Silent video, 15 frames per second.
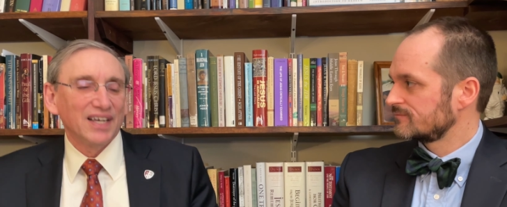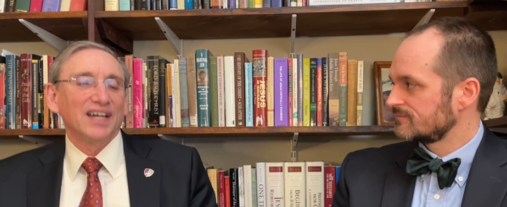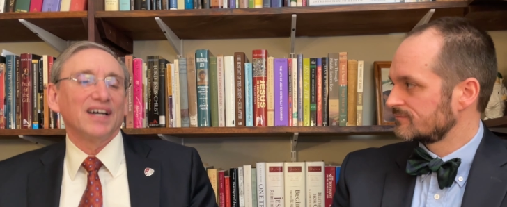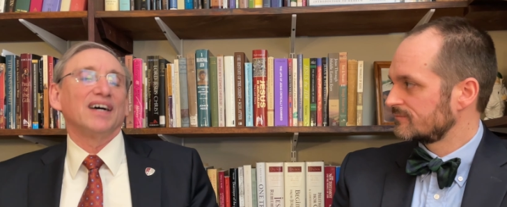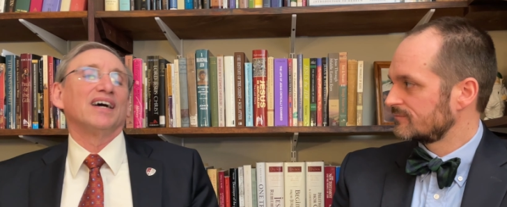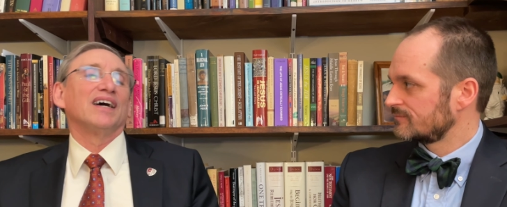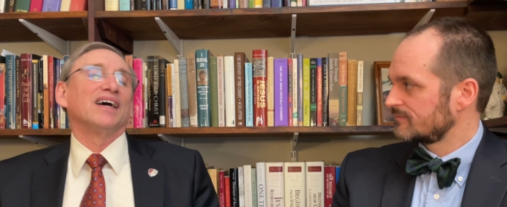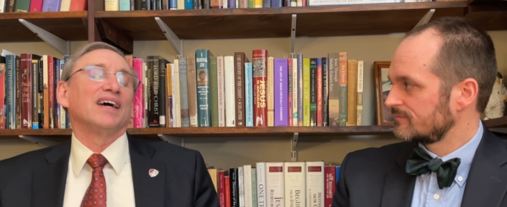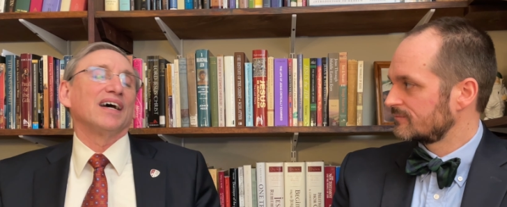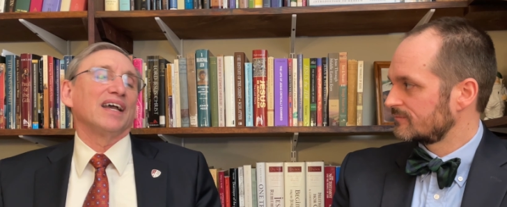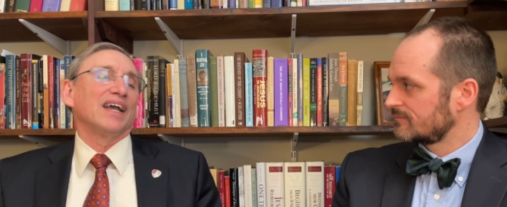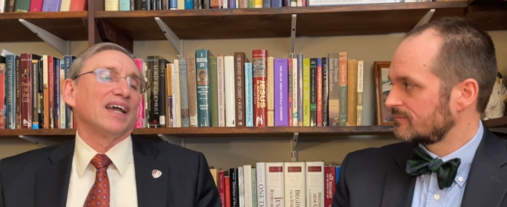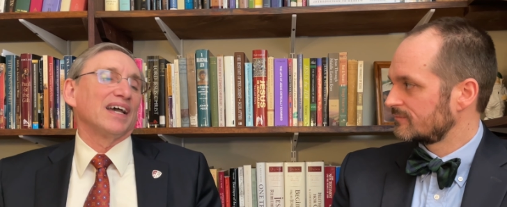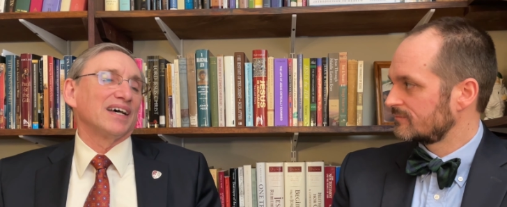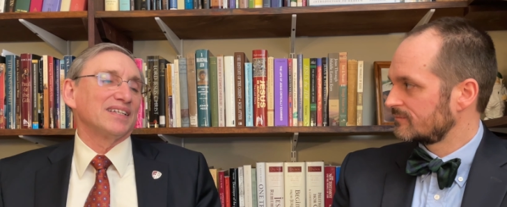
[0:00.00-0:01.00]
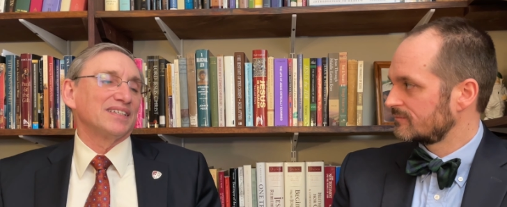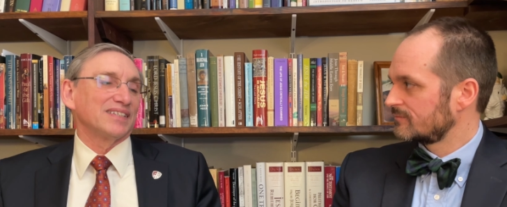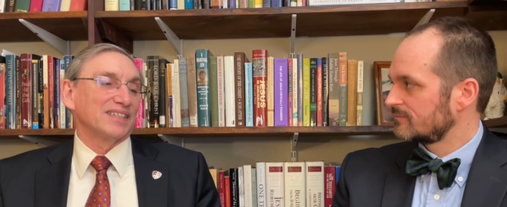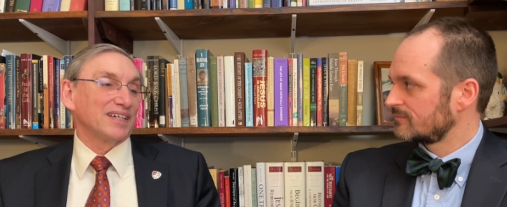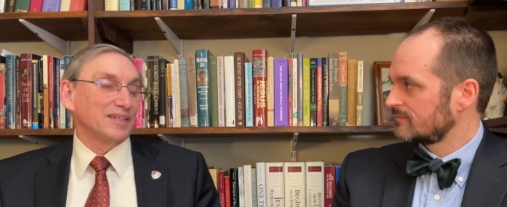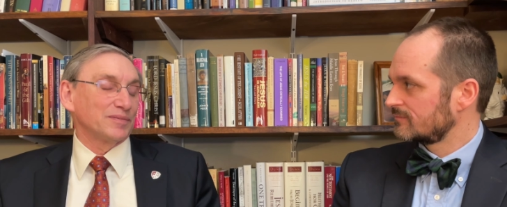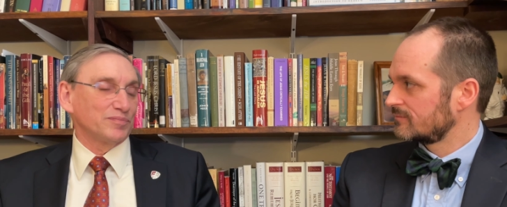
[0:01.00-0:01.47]
Speaker 1: Uh, and
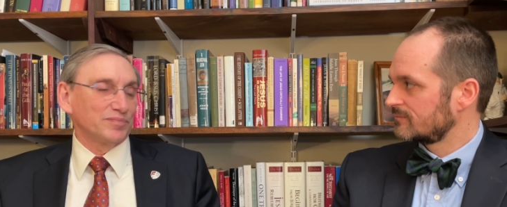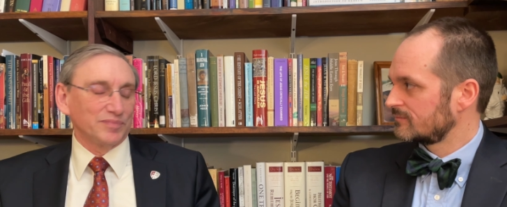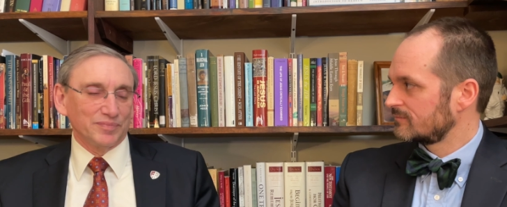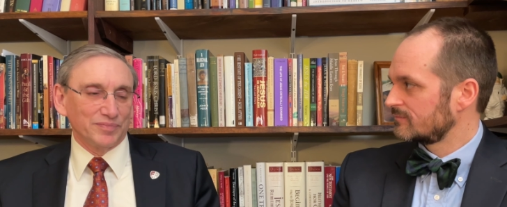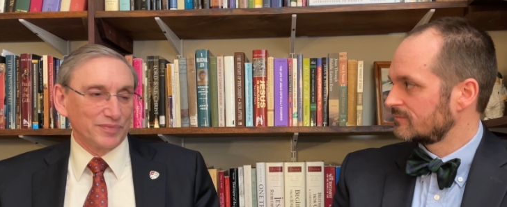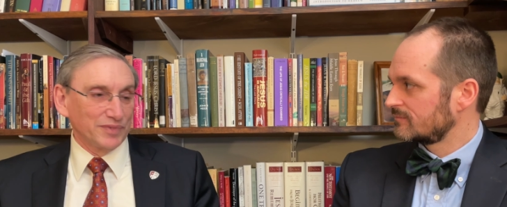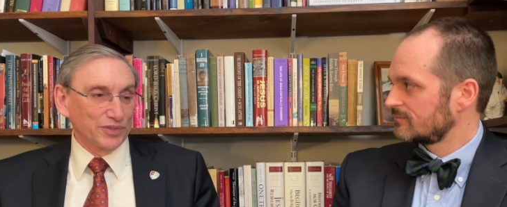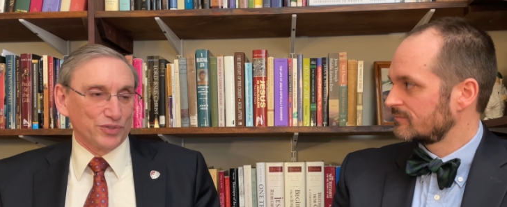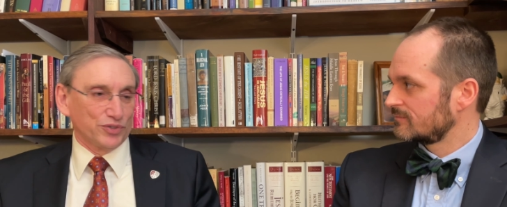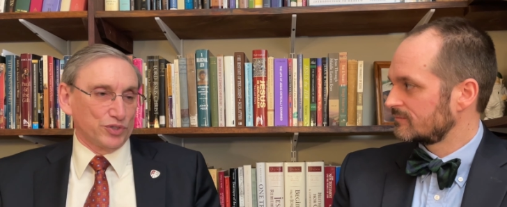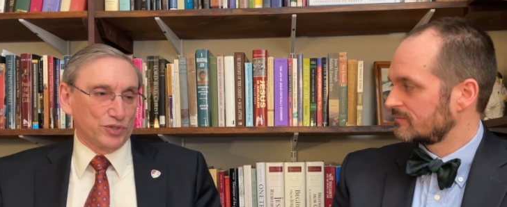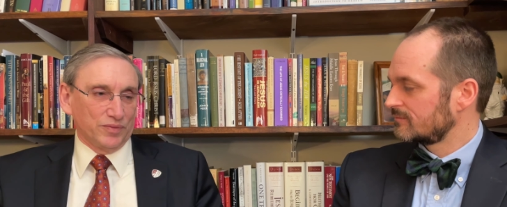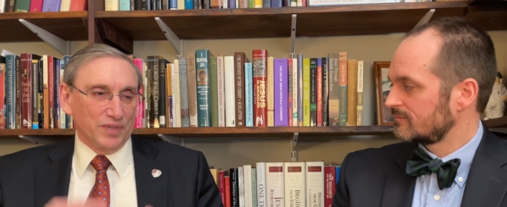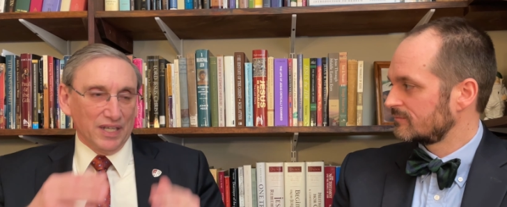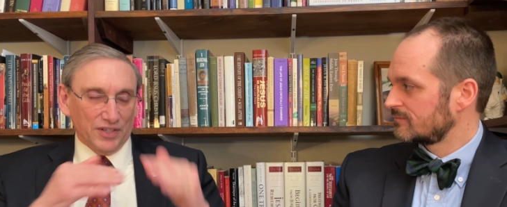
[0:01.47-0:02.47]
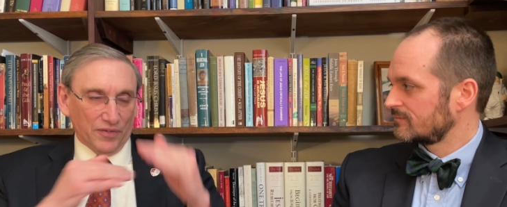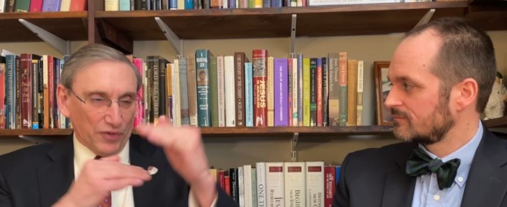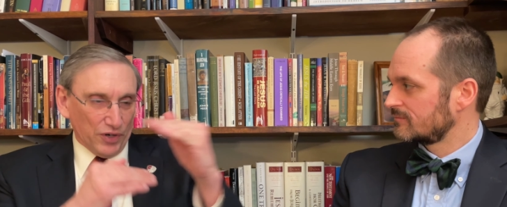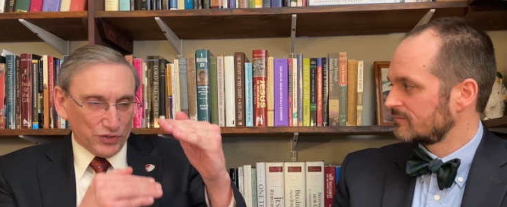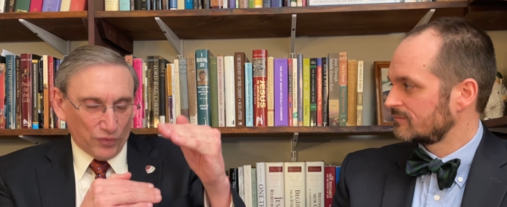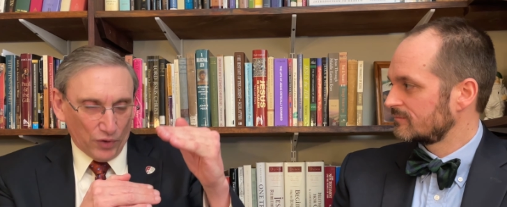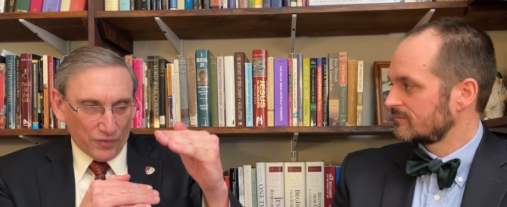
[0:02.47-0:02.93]
uh, there's in the
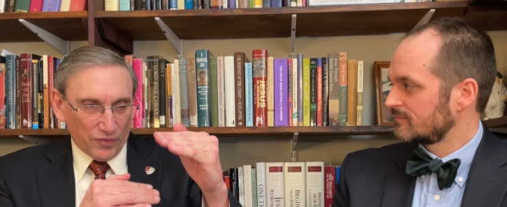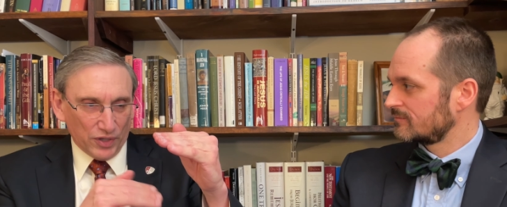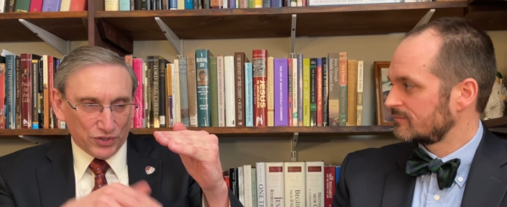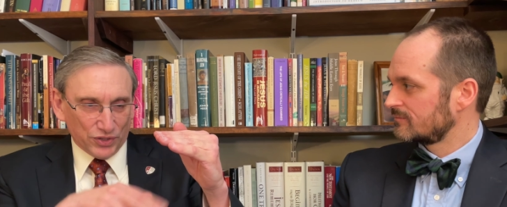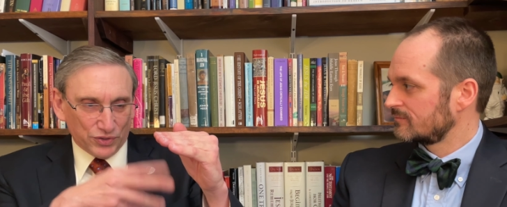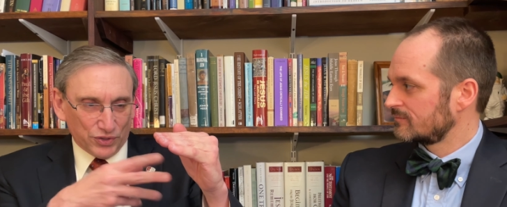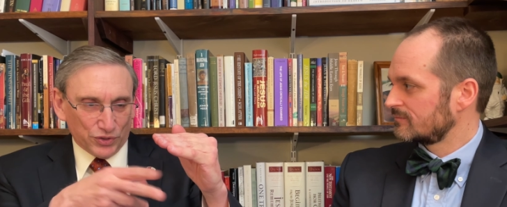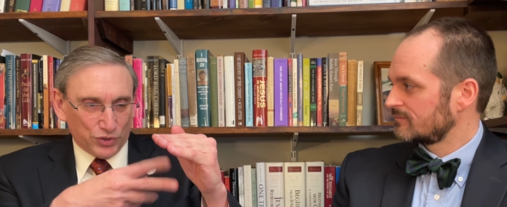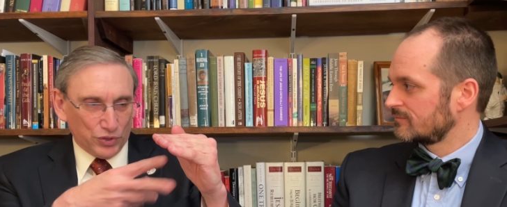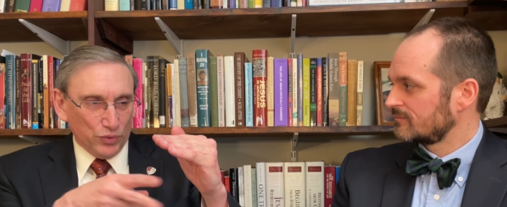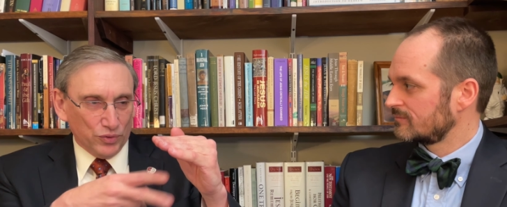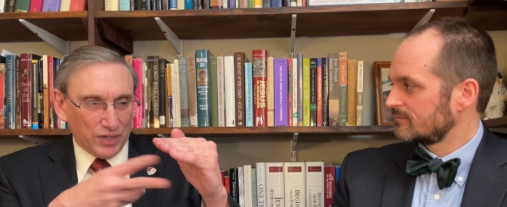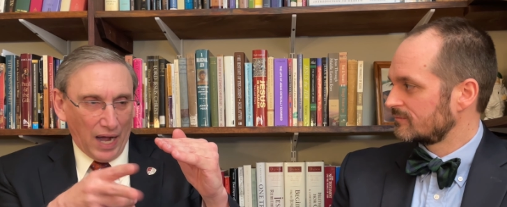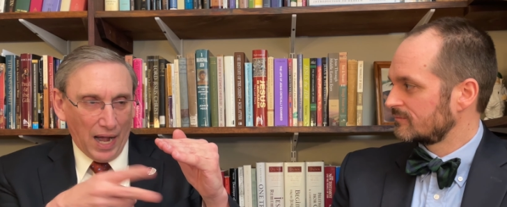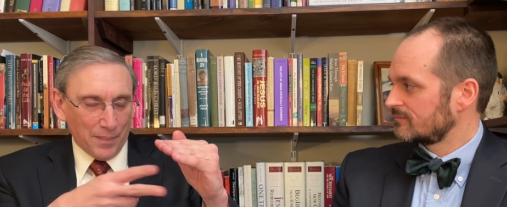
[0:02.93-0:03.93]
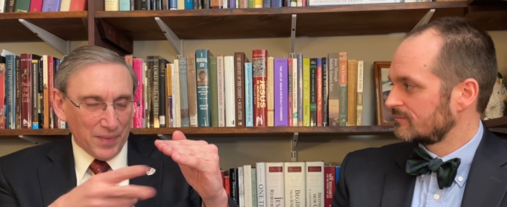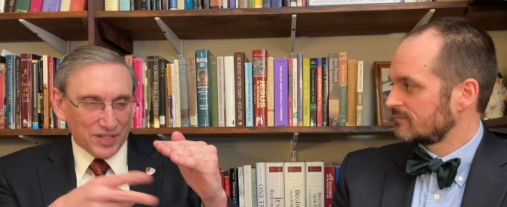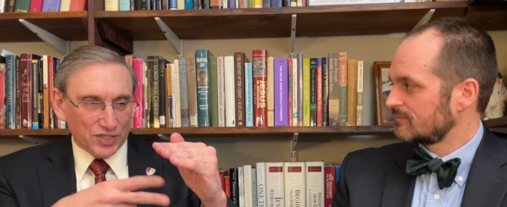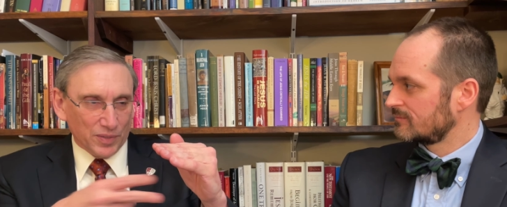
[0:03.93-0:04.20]
first four verses, there's two comments